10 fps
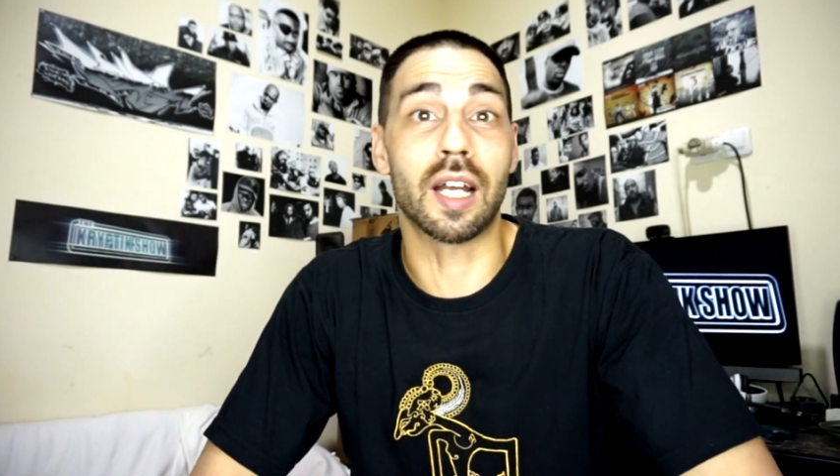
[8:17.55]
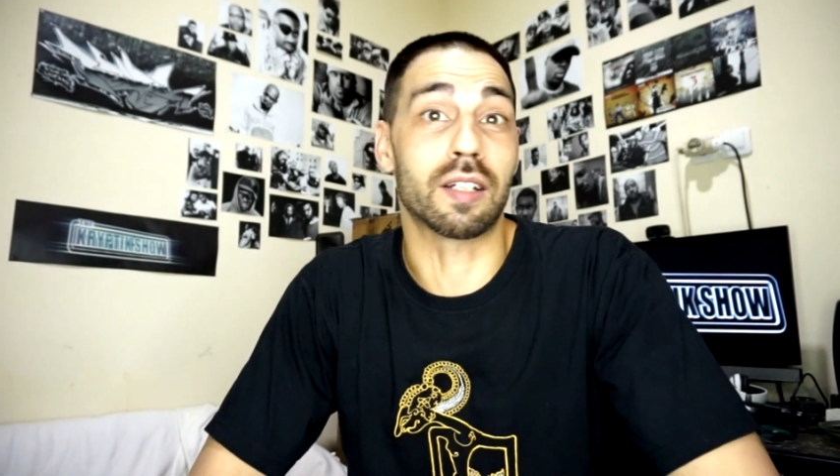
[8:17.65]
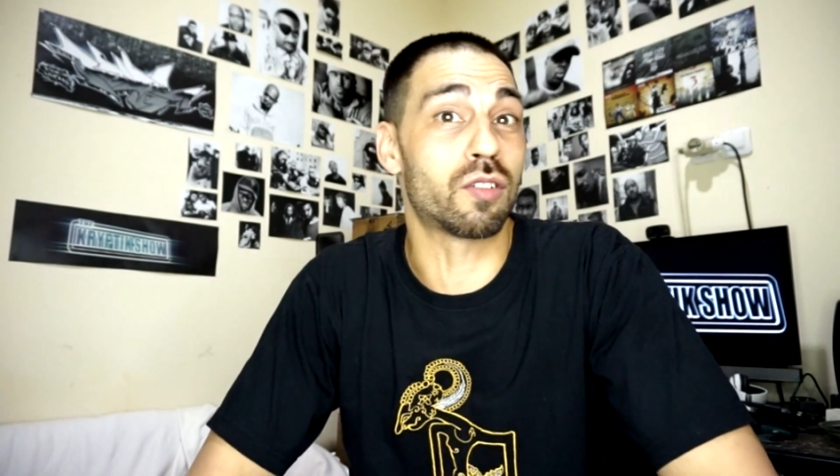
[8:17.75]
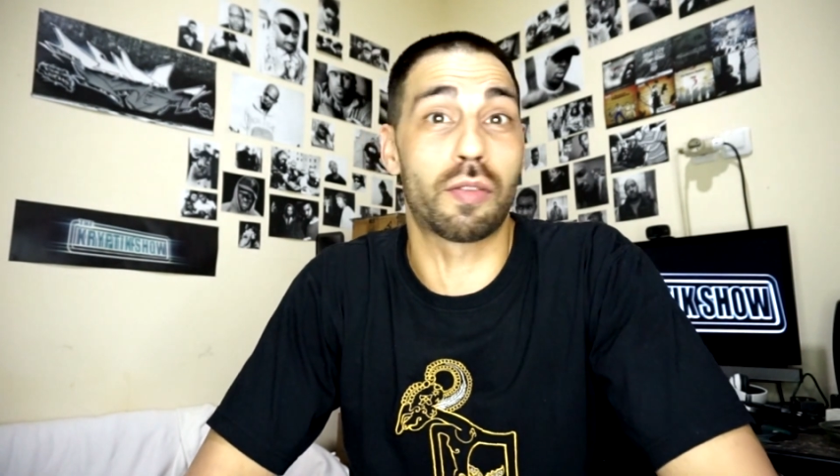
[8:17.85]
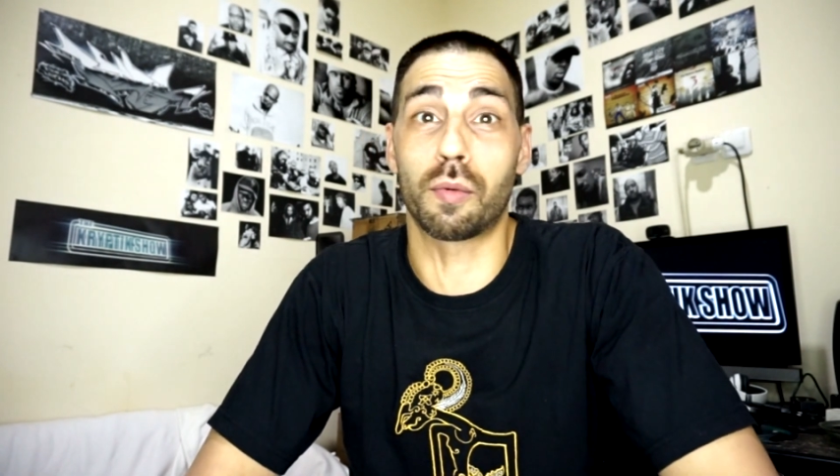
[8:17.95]

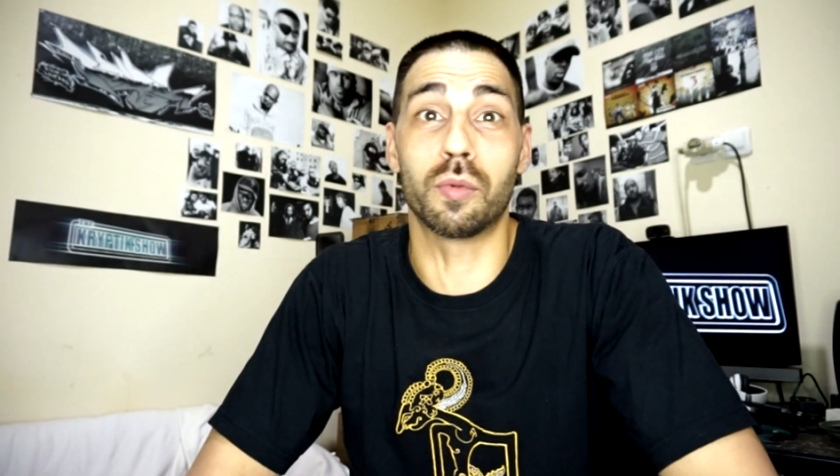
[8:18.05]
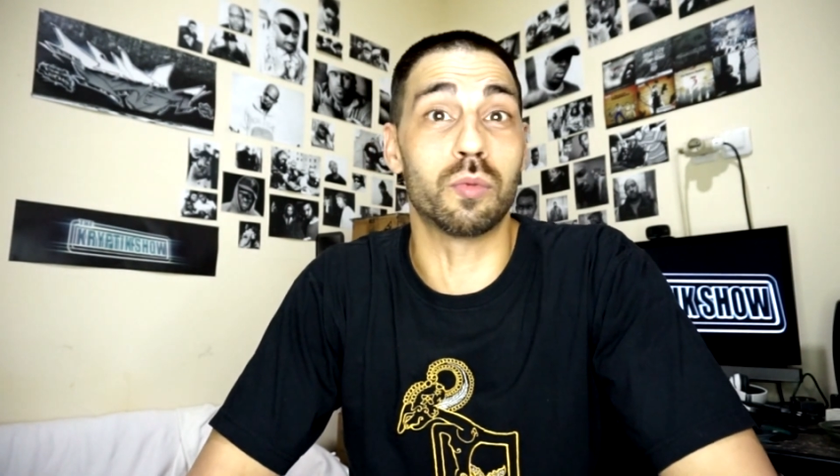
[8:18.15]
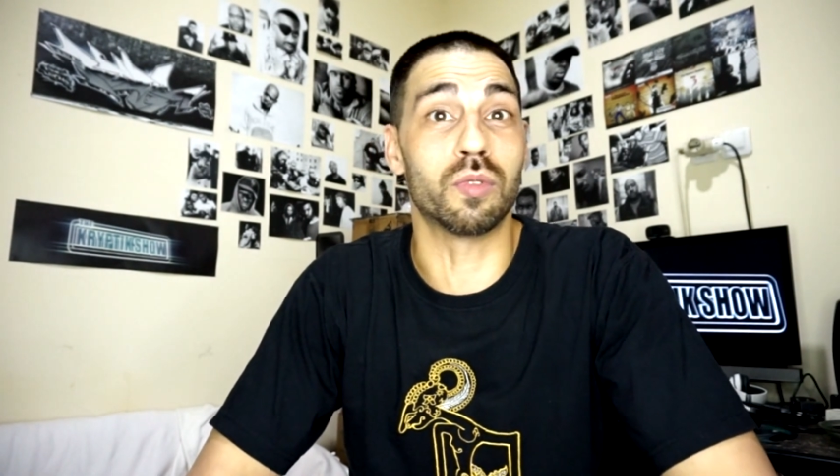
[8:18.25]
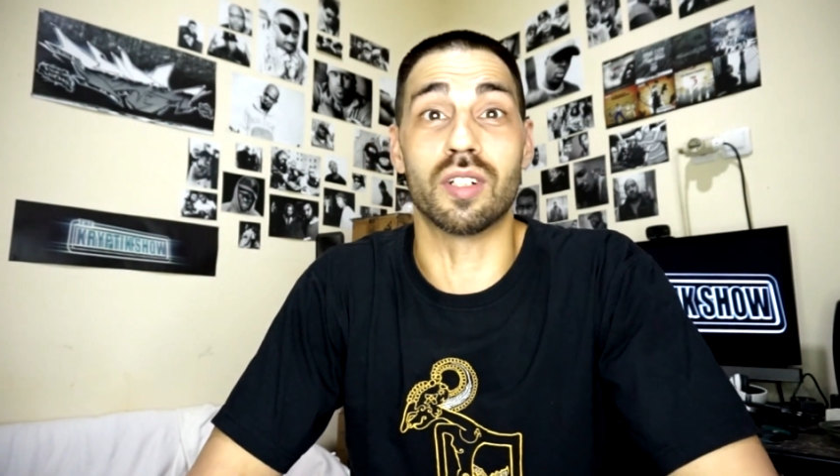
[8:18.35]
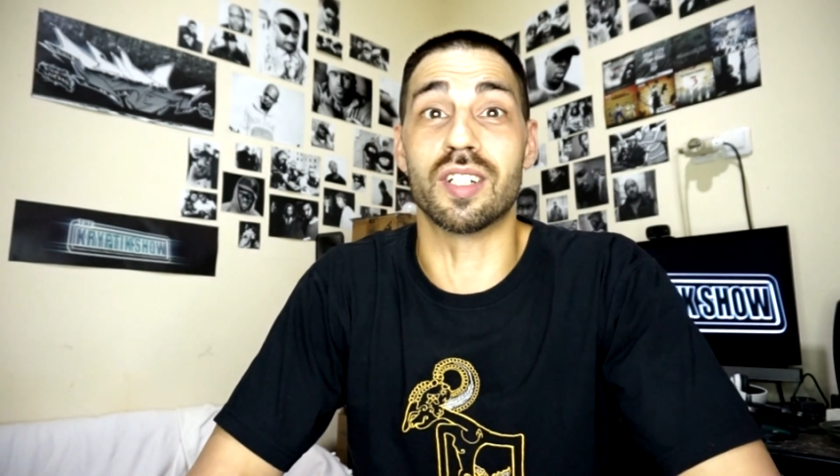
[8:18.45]
like
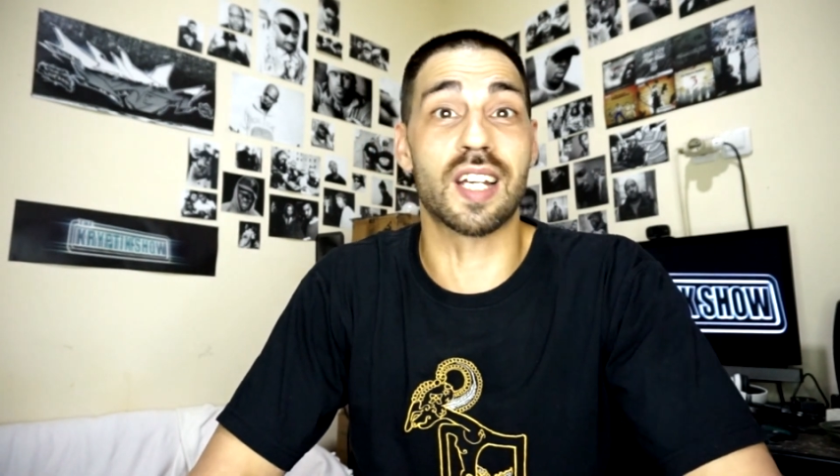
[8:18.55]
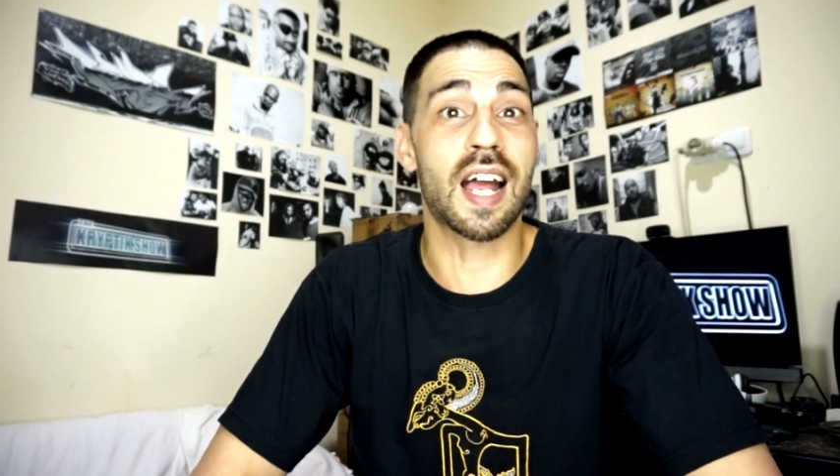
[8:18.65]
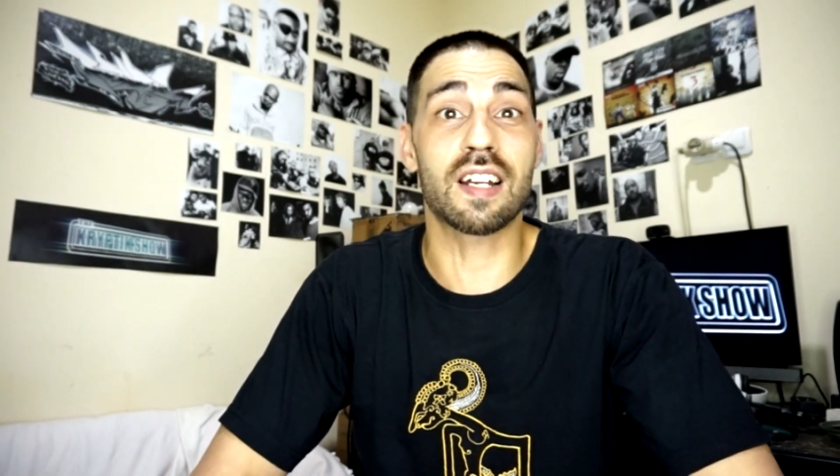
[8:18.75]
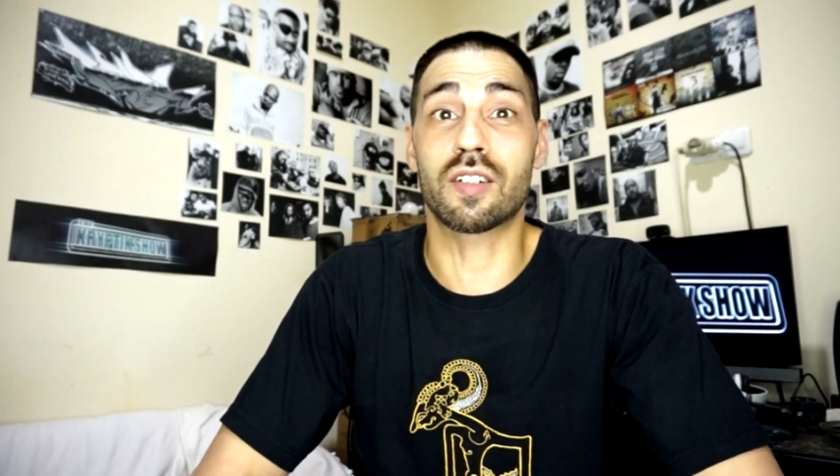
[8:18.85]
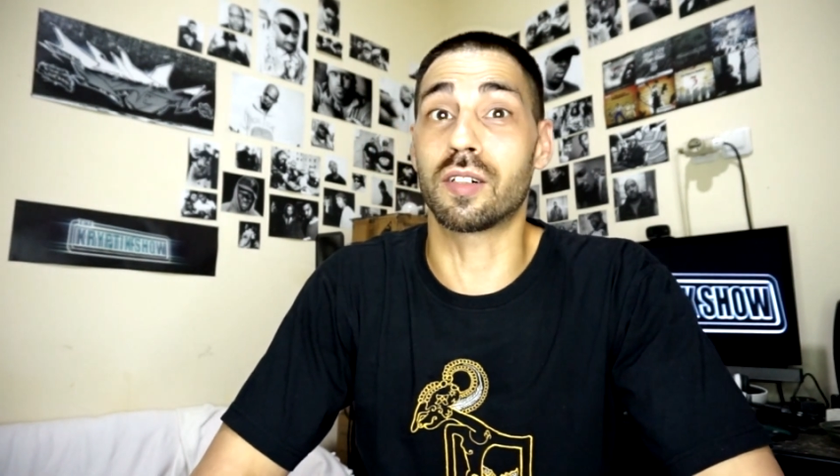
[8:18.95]
through
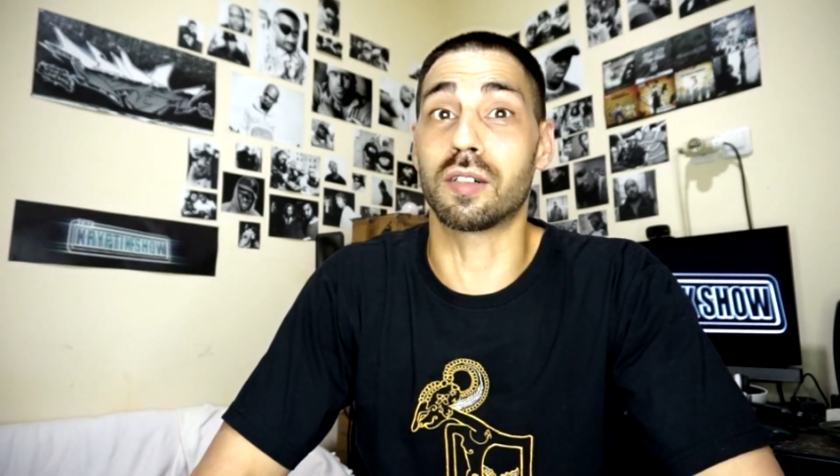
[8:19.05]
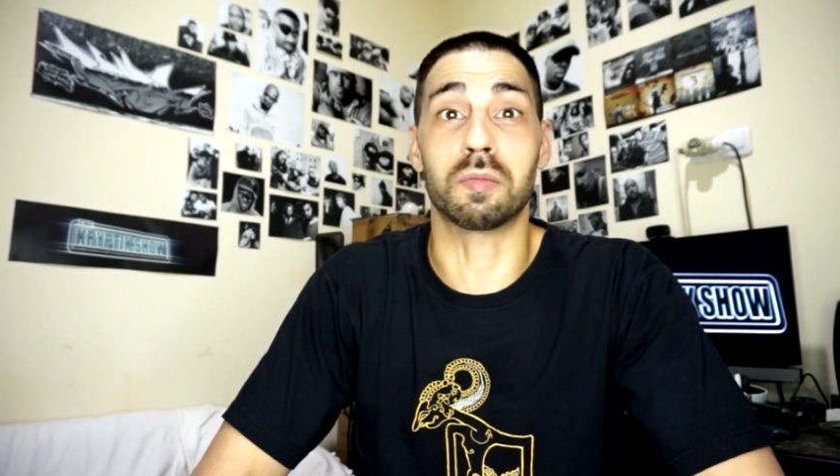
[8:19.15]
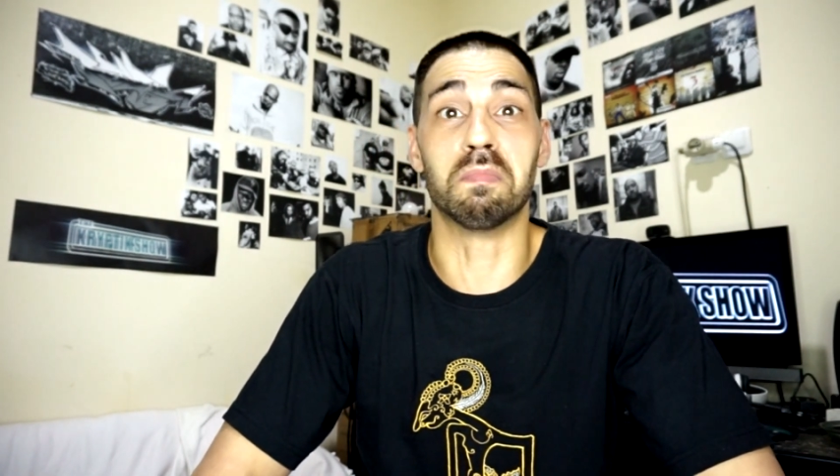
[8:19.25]
disaster,